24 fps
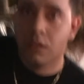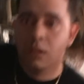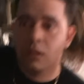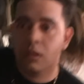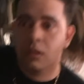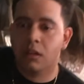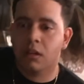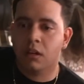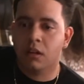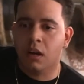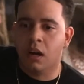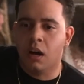
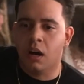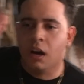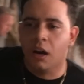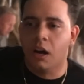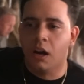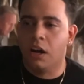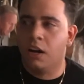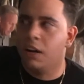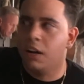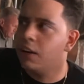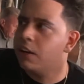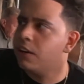plate for you.
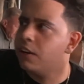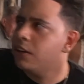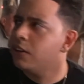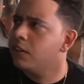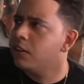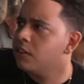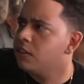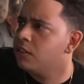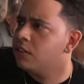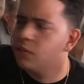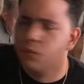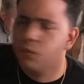Uh,
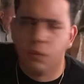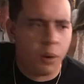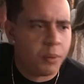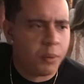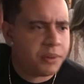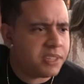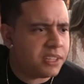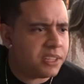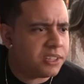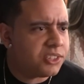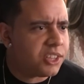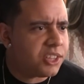what
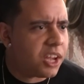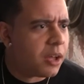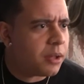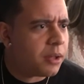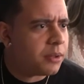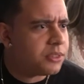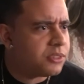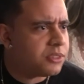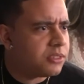was it, Jack?